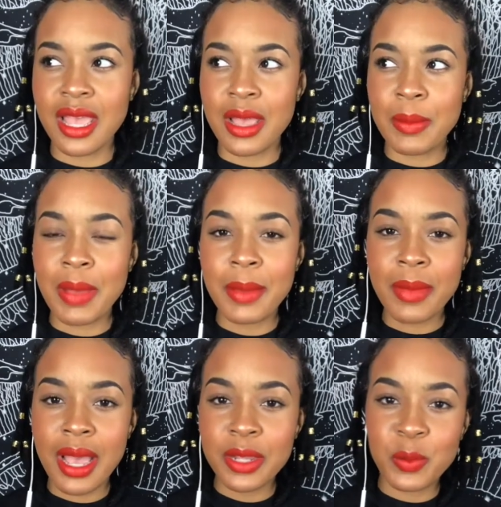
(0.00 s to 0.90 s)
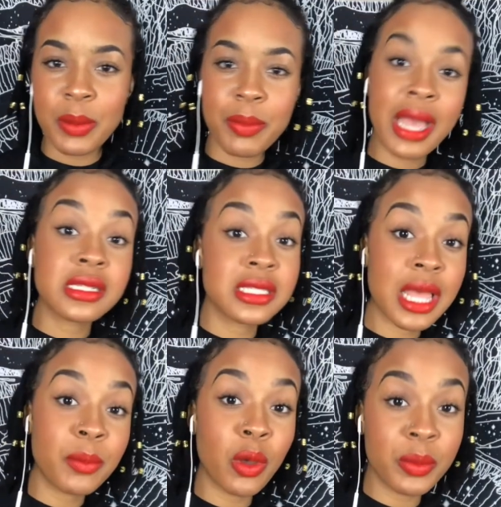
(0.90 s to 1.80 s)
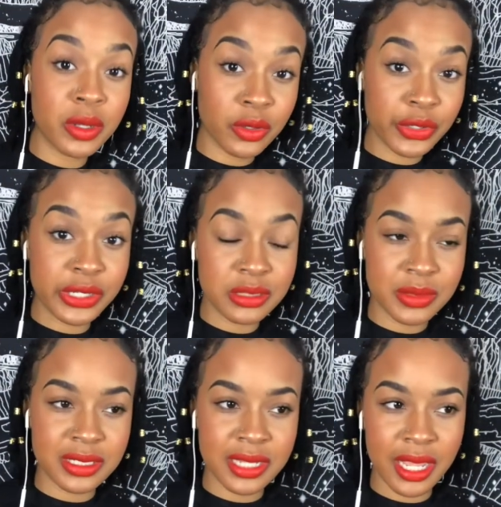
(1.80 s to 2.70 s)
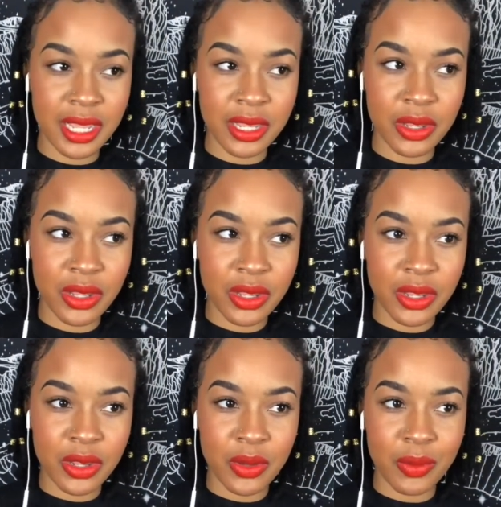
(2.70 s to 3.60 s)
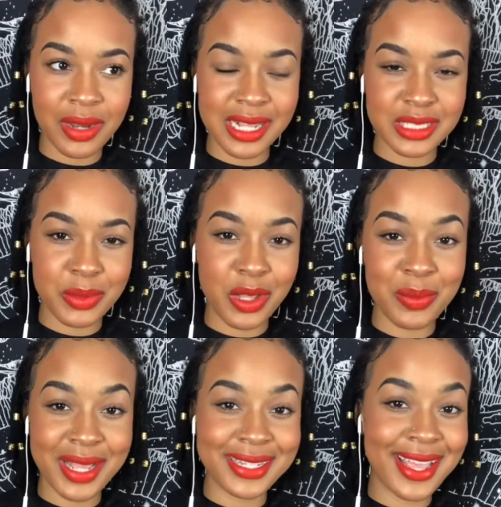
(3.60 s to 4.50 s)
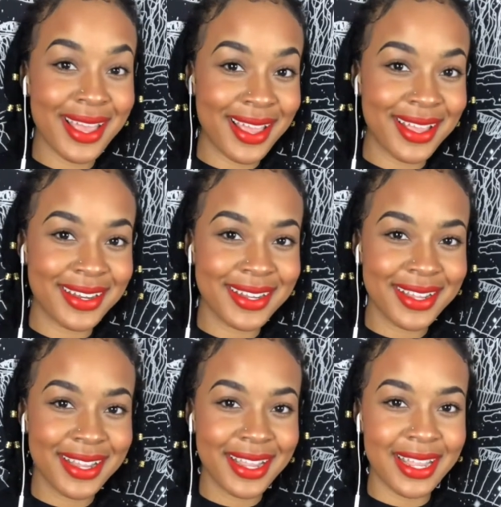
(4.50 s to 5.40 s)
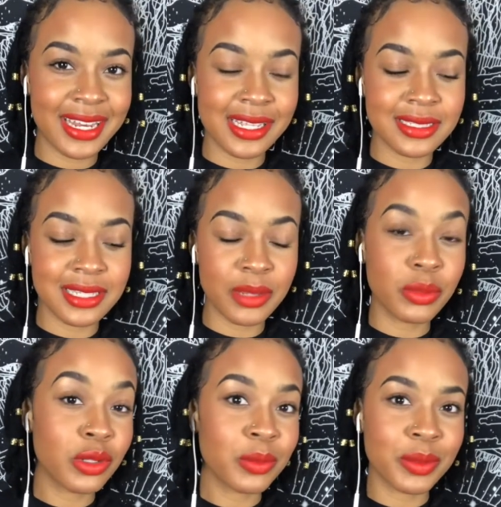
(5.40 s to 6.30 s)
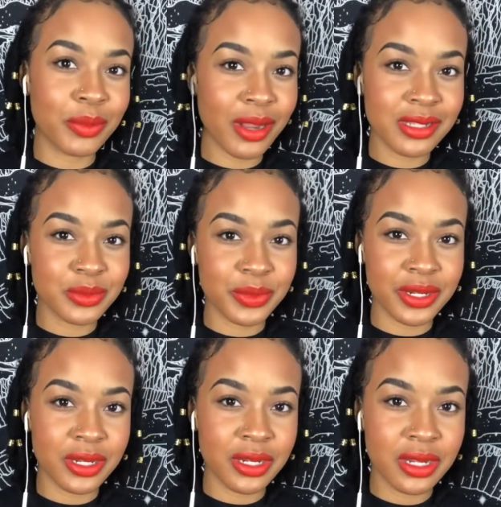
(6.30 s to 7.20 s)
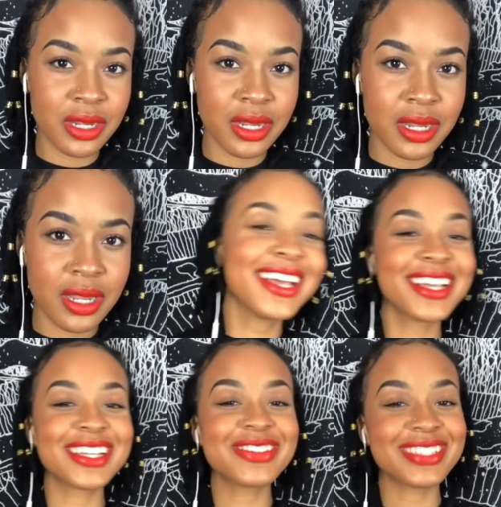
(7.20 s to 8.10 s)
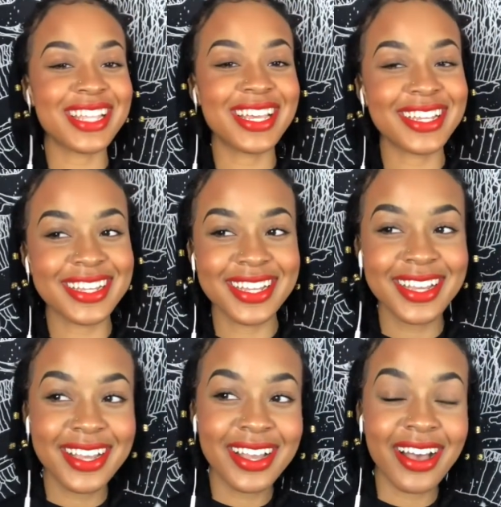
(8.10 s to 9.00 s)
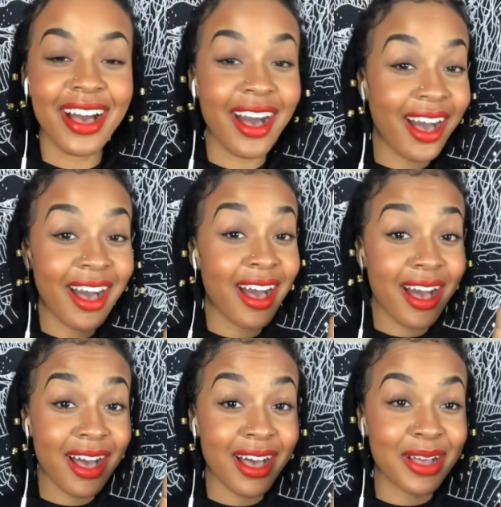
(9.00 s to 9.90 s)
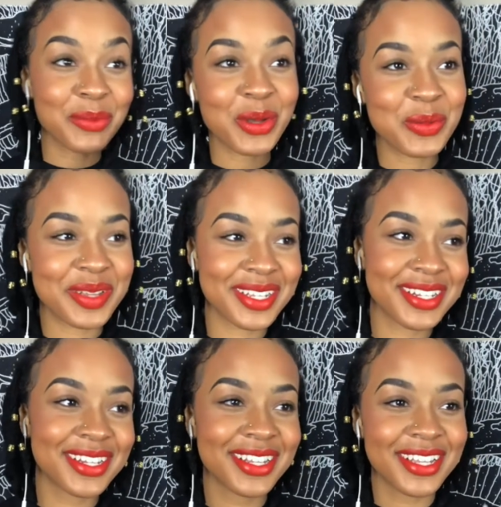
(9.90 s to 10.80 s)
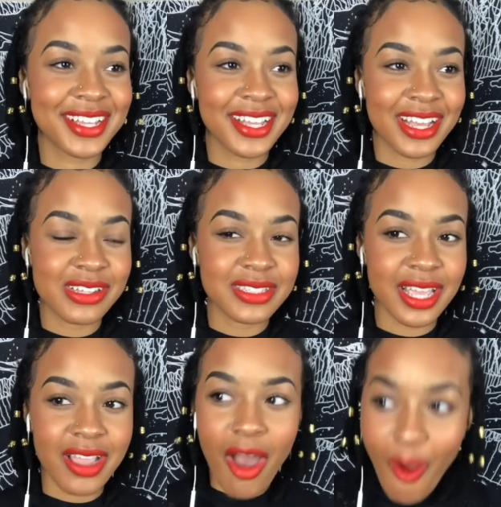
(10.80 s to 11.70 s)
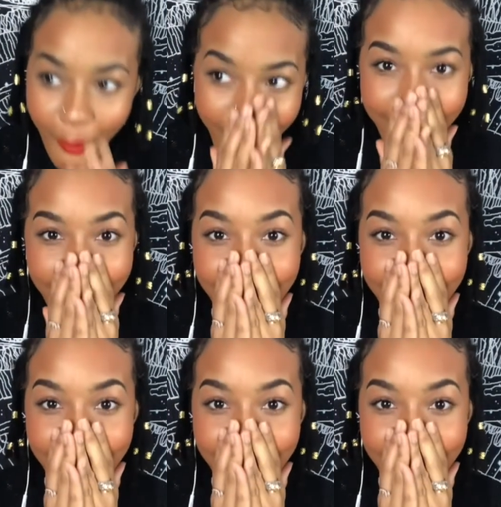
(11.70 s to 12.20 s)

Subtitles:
My mind went back to that moment on Christmas Day when I smelled my dad and he said, bloom and prosper. It was like, aha moment. I was like, oh,